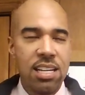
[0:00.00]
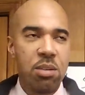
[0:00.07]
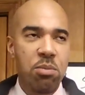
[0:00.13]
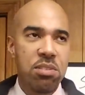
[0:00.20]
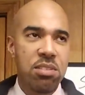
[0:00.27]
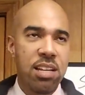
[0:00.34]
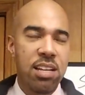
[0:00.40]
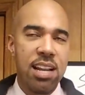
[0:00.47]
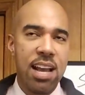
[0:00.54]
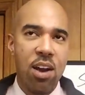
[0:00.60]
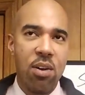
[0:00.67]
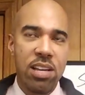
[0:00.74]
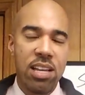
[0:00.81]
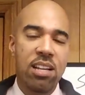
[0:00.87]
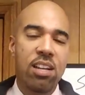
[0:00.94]
He was saying
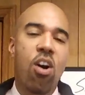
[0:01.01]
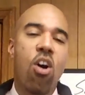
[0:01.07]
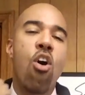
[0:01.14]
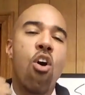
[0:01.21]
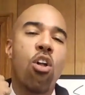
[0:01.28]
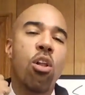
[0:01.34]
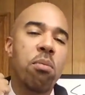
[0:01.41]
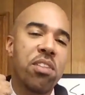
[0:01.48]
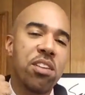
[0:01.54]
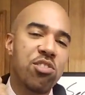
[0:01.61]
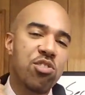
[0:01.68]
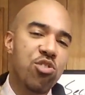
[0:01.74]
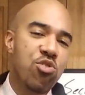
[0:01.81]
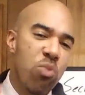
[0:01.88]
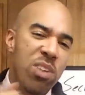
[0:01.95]
how he can call upon the
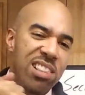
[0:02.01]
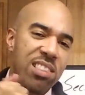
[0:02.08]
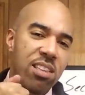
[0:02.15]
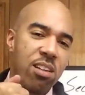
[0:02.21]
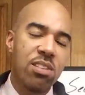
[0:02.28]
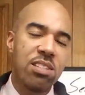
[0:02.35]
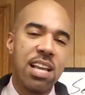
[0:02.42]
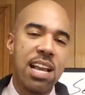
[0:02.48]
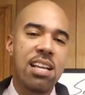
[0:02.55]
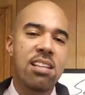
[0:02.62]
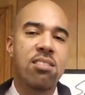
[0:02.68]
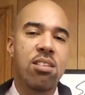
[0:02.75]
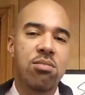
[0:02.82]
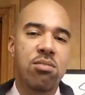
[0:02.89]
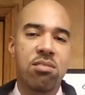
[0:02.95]
strength of his
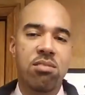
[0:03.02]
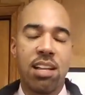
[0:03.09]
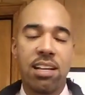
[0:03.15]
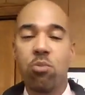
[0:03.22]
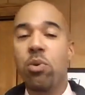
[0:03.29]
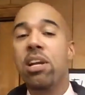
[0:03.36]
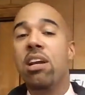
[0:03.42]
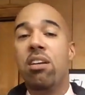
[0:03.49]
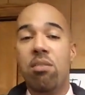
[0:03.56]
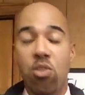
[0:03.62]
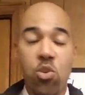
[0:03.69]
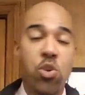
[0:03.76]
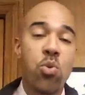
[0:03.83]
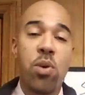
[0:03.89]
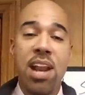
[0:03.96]
ancestors. Like we,
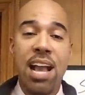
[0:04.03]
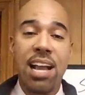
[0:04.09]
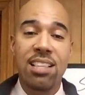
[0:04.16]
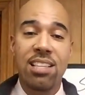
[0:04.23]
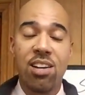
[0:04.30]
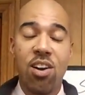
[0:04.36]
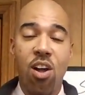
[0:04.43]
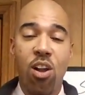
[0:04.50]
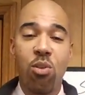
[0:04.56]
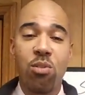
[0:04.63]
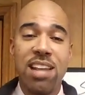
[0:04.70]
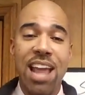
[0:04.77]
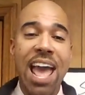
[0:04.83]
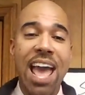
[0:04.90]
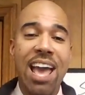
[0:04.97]
you and I get to call
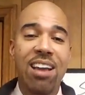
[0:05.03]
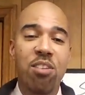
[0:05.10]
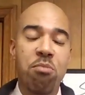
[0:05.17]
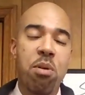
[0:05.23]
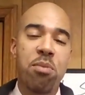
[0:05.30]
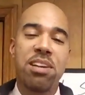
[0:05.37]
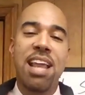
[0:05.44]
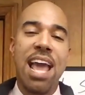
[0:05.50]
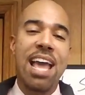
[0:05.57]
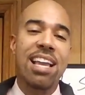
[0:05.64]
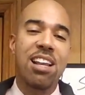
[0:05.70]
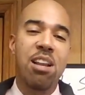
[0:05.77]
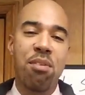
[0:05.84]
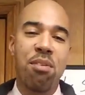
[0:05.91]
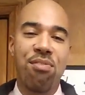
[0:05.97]
on Dad. You remember Dad
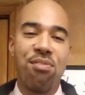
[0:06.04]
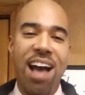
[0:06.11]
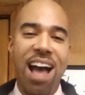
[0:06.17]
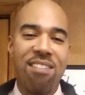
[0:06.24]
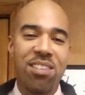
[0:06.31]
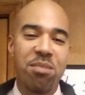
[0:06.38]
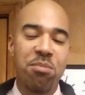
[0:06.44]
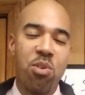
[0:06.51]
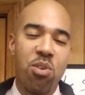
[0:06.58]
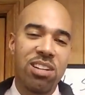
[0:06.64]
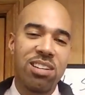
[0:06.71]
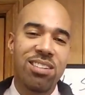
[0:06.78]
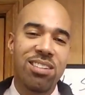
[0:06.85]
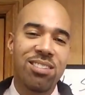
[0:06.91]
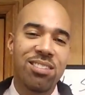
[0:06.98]
getting up at five in the
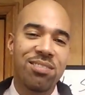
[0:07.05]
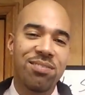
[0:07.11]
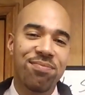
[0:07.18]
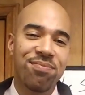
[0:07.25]
morning, dude?